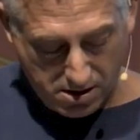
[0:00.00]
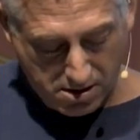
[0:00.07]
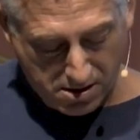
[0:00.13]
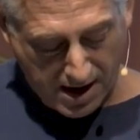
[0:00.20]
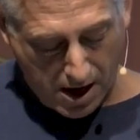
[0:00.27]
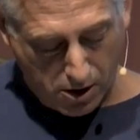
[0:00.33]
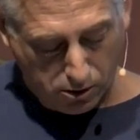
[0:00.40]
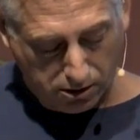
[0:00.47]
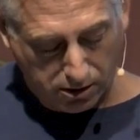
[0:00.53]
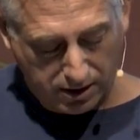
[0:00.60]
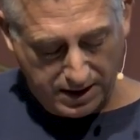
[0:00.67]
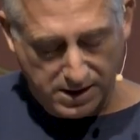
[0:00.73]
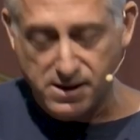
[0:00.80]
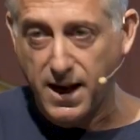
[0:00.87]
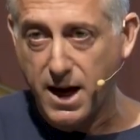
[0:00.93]
Now,
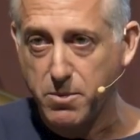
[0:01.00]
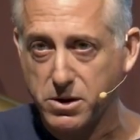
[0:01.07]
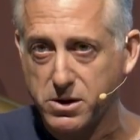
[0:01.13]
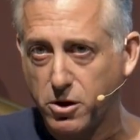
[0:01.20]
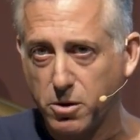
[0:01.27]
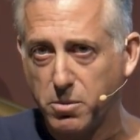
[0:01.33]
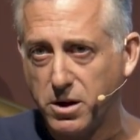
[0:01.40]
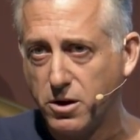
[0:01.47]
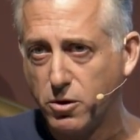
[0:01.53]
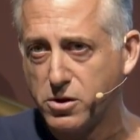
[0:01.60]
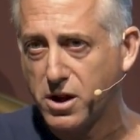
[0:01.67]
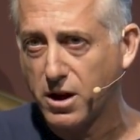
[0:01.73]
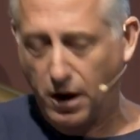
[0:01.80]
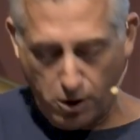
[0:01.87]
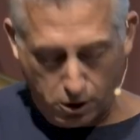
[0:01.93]
these neighbors could be
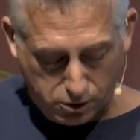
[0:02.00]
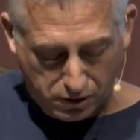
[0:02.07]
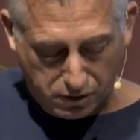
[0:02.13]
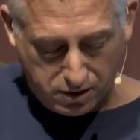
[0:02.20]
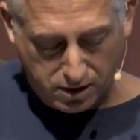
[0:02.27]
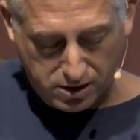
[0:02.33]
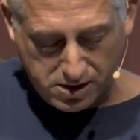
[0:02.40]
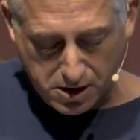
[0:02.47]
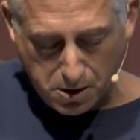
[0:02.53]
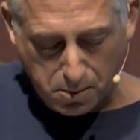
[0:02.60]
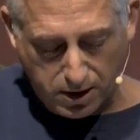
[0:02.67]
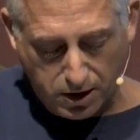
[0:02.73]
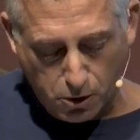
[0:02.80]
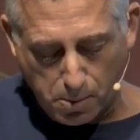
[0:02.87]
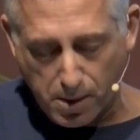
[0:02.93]
using a lot of the
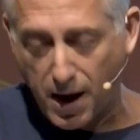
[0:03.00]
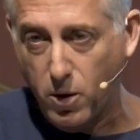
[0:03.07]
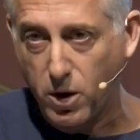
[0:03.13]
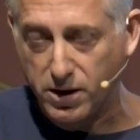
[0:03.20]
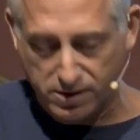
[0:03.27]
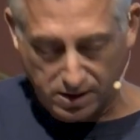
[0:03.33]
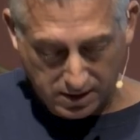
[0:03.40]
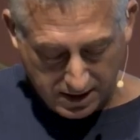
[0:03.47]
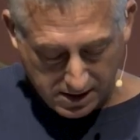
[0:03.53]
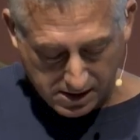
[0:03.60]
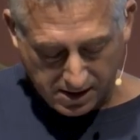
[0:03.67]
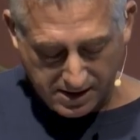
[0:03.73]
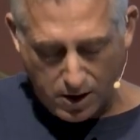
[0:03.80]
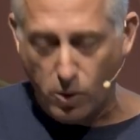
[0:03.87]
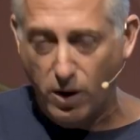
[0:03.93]
CPU power and the disk,
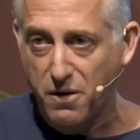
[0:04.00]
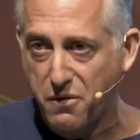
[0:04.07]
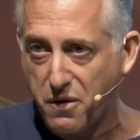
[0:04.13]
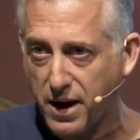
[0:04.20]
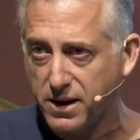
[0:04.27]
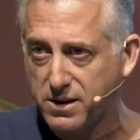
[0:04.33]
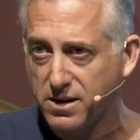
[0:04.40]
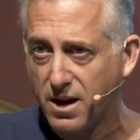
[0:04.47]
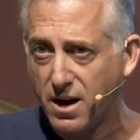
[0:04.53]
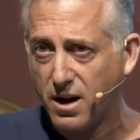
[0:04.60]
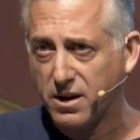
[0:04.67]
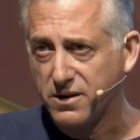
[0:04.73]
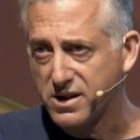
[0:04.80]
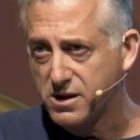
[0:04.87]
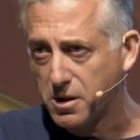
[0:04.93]
and that will affect
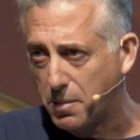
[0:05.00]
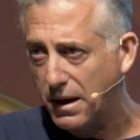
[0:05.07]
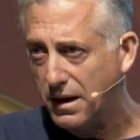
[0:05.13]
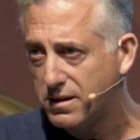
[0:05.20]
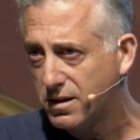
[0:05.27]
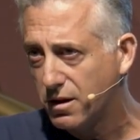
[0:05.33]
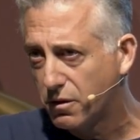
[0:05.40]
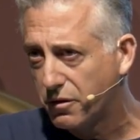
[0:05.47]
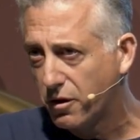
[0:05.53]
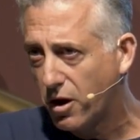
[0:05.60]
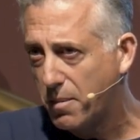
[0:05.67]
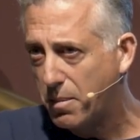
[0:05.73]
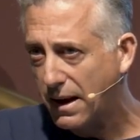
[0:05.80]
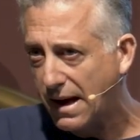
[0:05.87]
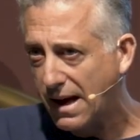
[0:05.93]
the stability of your
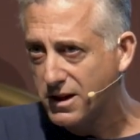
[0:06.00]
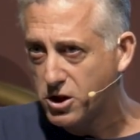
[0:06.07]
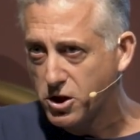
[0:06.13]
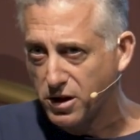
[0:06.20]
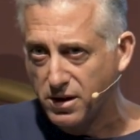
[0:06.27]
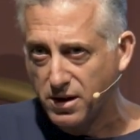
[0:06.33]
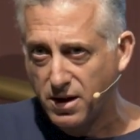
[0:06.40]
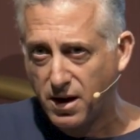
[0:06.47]
application.